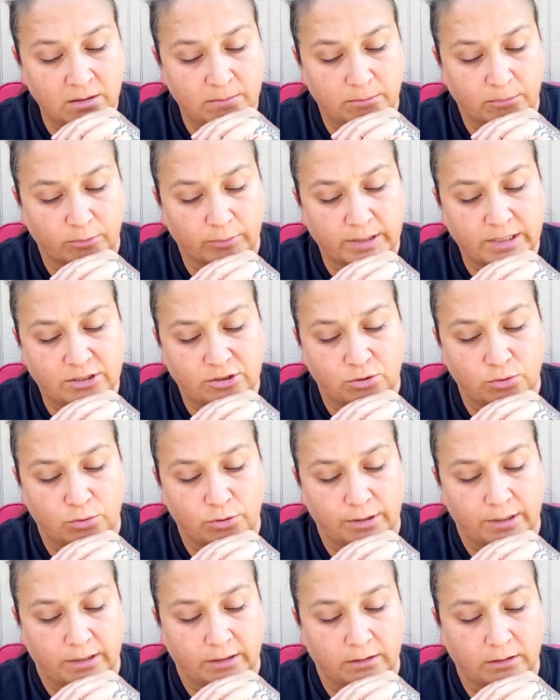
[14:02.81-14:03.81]
Maurice
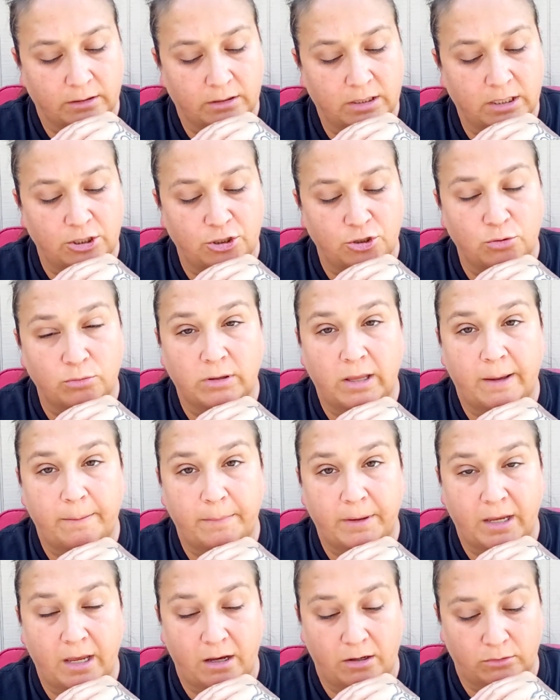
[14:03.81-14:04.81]
Gordon, can you let
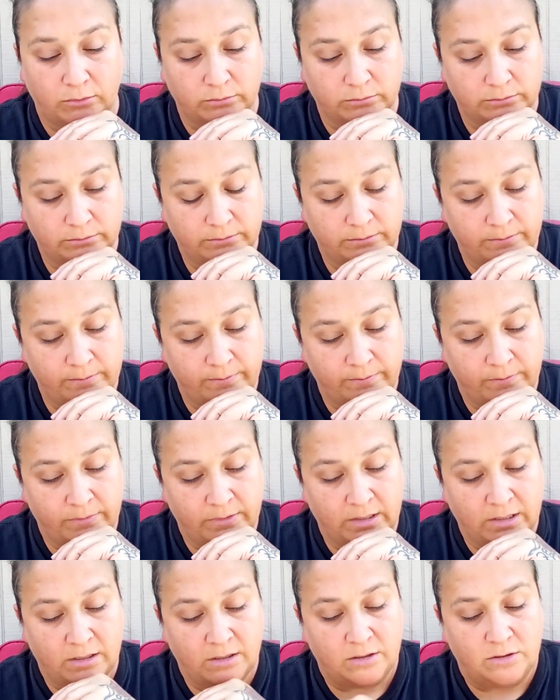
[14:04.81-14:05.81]
me out?
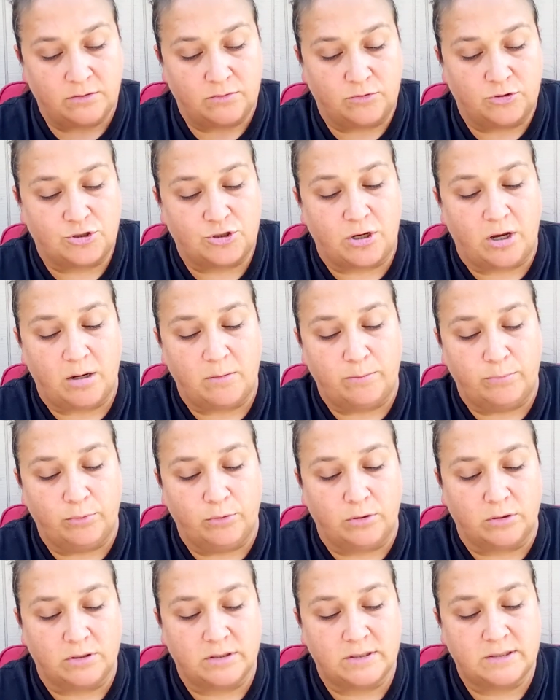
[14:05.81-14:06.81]
Rashad
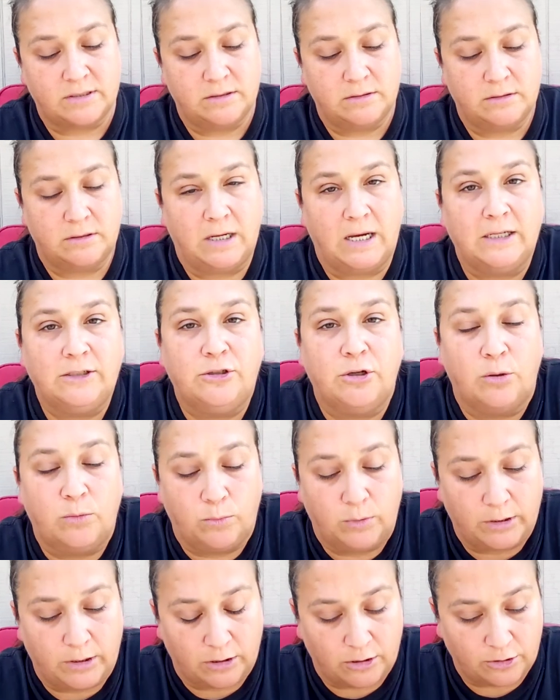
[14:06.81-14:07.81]
Brooks, I don't
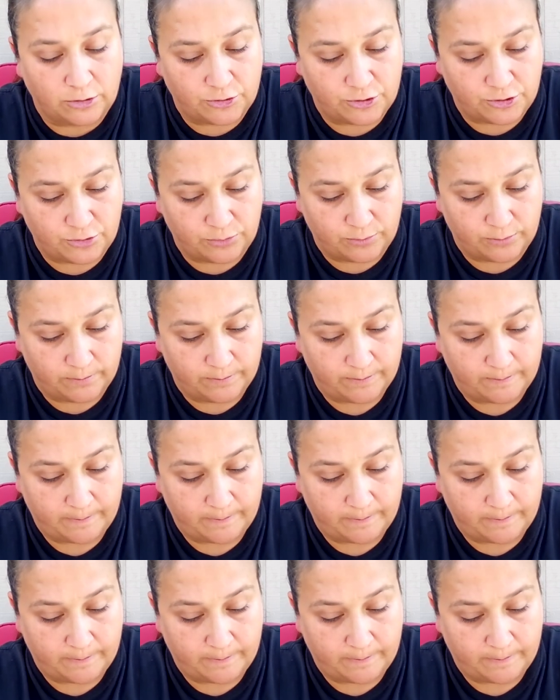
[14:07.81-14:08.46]
want to hurt you.